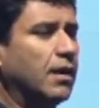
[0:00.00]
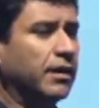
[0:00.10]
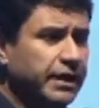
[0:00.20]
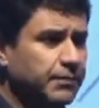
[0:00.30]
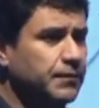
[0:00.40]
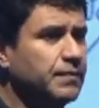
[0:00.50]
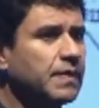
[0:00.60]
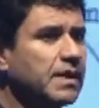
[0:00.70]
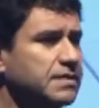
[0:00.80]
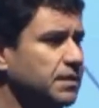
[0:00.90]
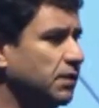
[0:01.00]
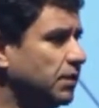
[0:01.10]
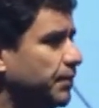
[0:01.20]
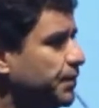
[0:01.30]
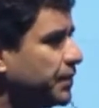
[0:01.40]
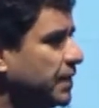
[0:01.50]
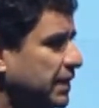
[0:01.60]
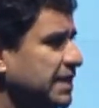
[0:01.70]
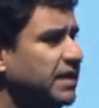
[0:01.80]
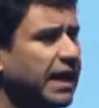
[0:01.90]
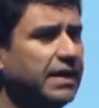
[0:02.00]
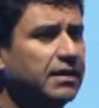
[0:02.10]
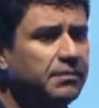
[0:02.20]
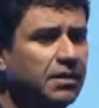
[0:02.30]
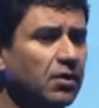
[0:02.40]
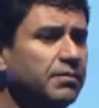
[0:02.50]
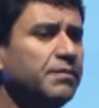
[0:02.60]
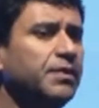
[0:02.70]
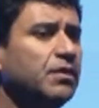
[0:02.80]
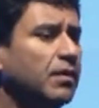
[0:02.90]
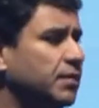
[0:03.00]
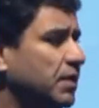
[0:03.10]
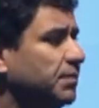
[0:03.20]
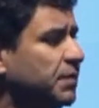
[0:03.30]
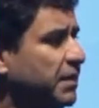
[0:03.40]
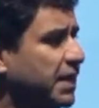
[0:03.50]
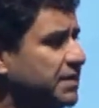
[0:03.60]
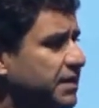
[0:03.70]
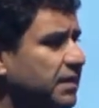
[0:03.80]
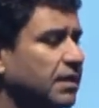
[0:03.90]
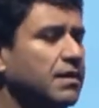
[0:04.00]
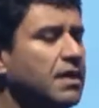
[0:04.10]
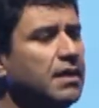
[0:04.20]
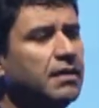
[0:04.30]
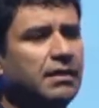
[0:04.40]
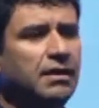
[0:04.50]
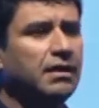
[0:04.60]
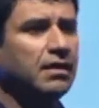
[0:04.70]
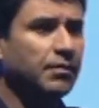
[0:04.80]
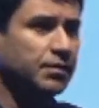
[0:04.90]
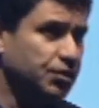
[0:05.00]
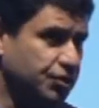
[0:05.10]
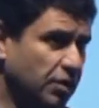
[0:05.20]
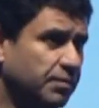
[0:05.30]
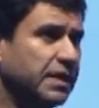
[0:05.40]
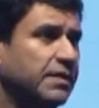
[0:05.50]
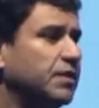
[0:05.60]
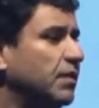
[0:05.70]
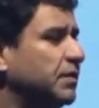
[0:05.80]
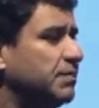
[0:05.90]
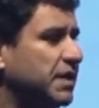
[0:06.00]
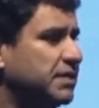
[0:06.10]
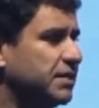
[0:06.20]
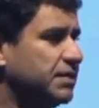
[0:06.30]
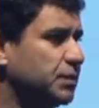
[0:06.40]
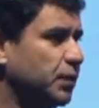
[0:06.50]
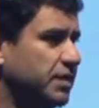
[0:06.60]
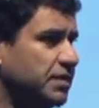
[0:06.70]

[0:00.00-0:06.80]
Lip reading: Okay, so that's a high-level overview of the optimizer, of the job that the optimizer is doing.